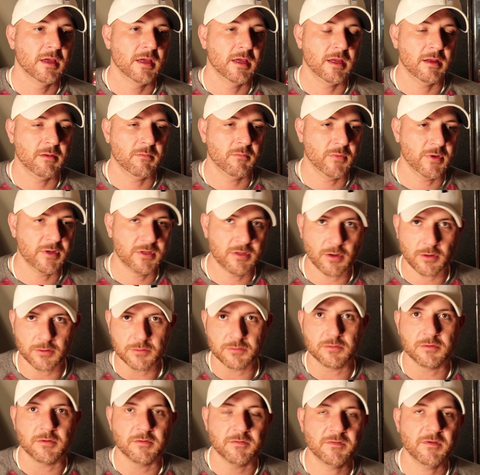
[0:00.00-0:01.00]
and we
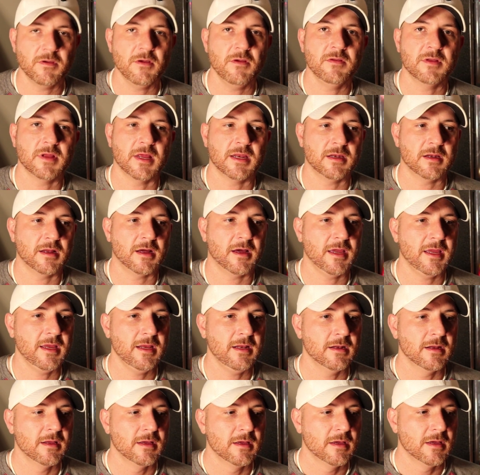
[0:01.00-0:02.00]
talked on the phone that
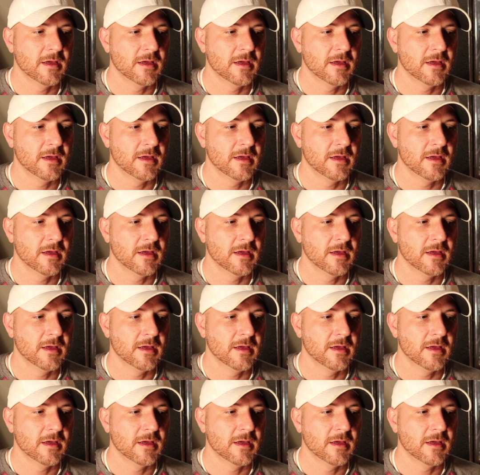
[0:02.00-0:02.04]
night,